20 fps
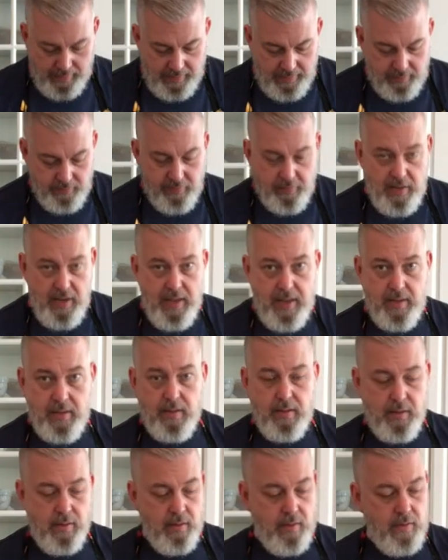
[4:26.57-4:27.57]

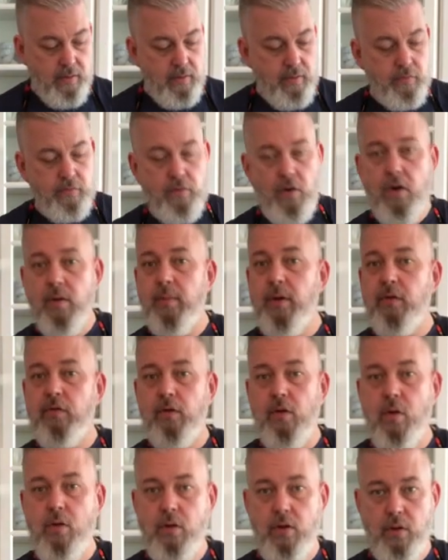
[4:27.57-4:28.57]
Instead, start them in a
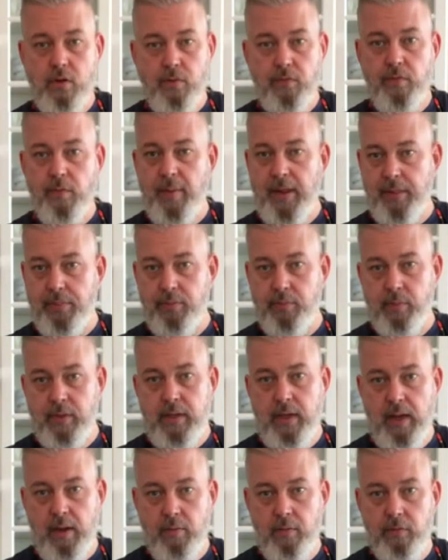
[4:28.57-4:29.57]
slow cooker for about
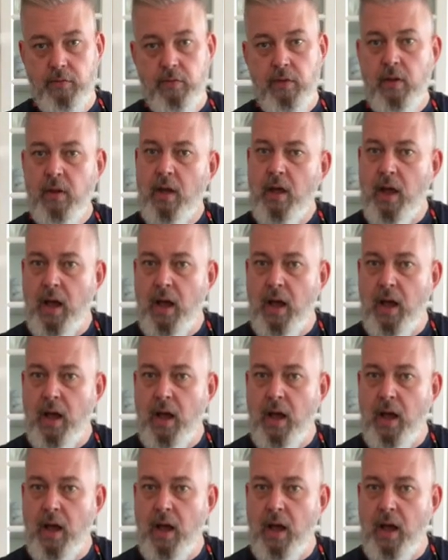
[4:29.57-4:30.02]
3 hours,